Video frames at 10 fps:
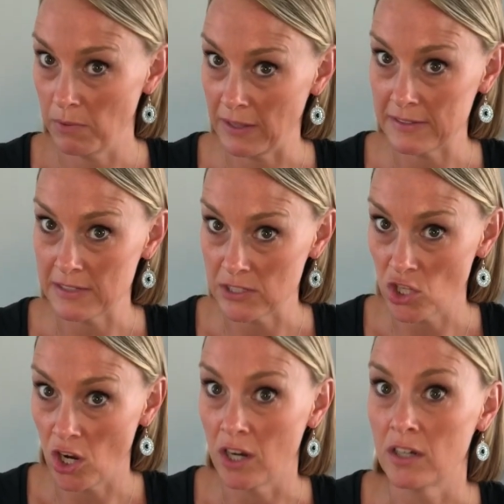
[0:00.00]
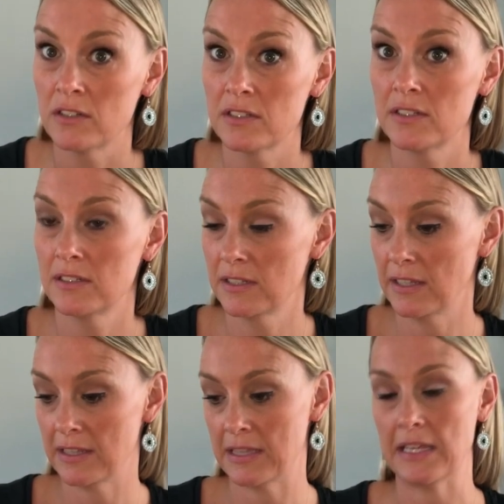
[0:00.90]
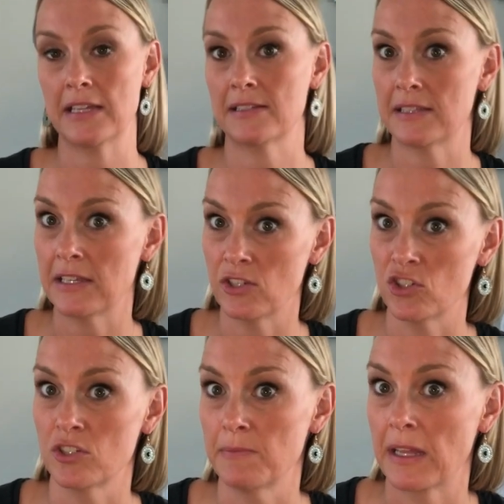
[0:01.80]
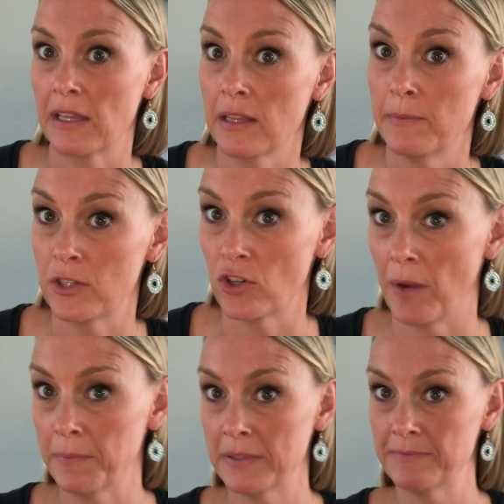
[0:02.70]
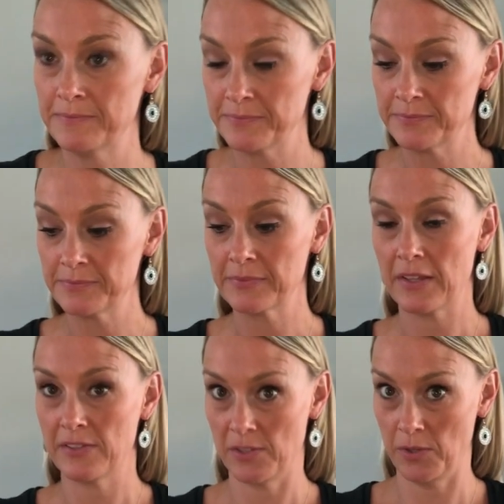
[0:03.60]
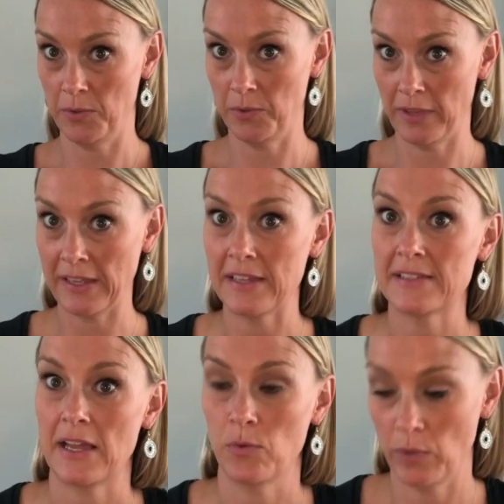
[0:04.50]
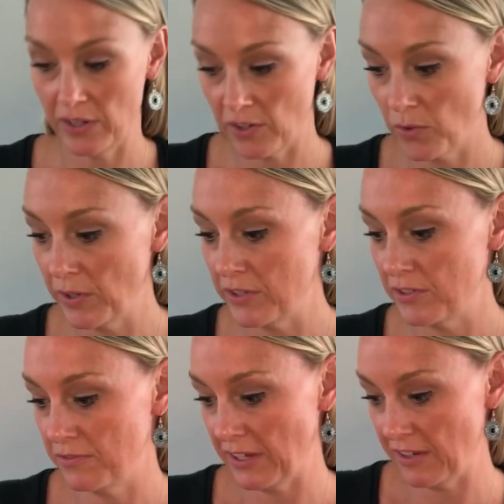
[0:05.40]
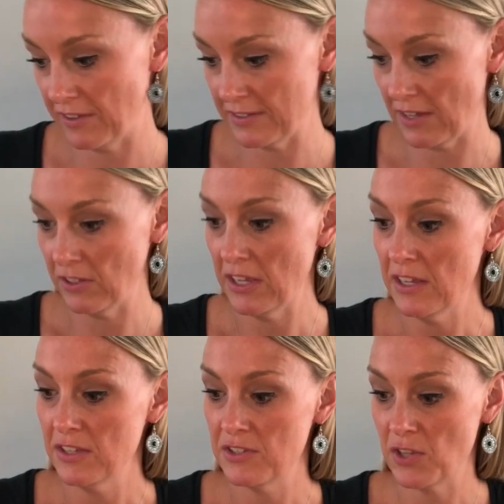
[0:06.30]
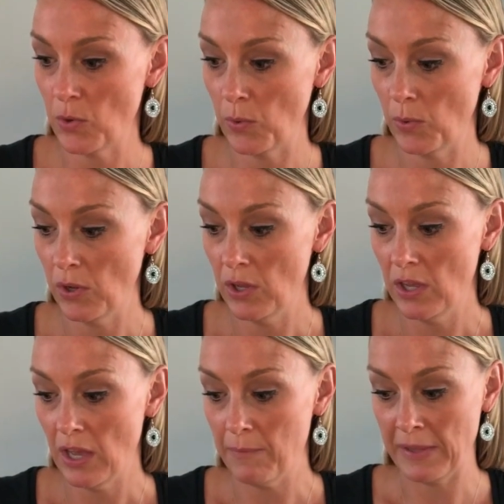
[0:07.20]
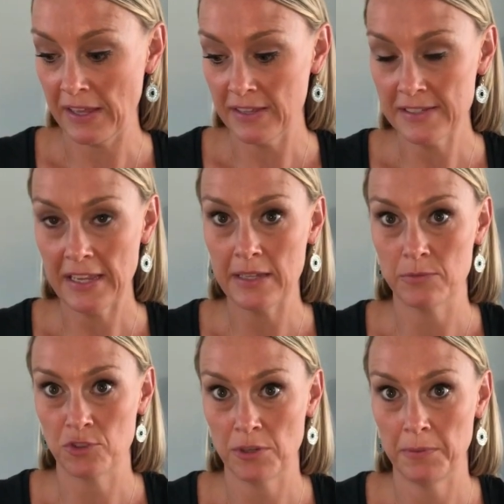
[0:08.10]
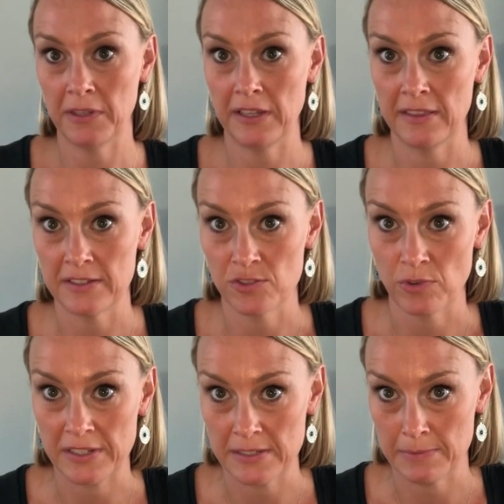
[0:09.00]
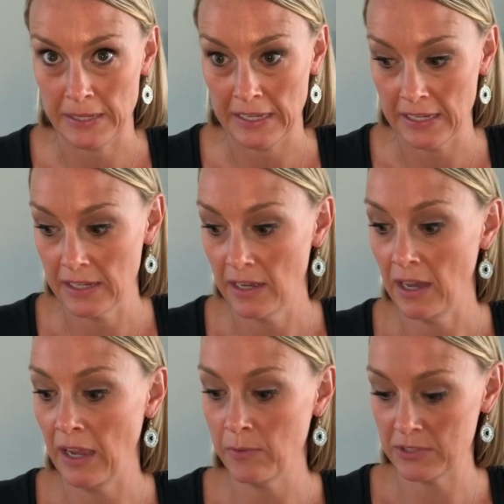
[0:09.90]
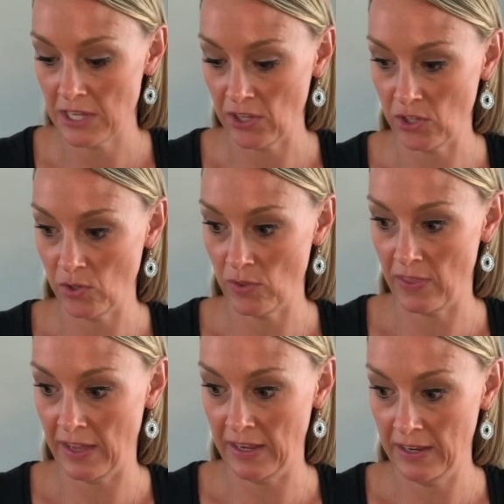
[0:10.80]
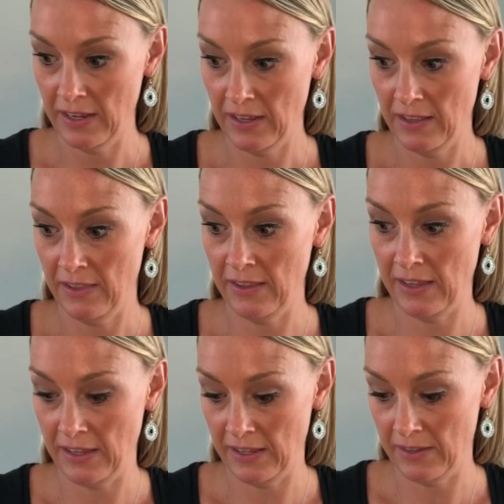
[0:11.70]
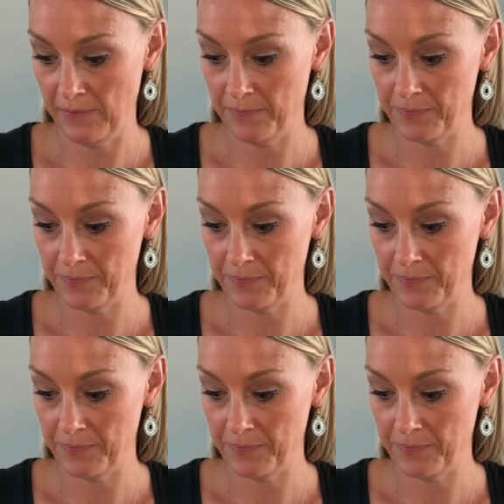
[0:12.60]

bless his heart, thinks that you should make a lemon drop. So like I said, we are going to figure this out. So because I am tripling this recipe, I will tell you that the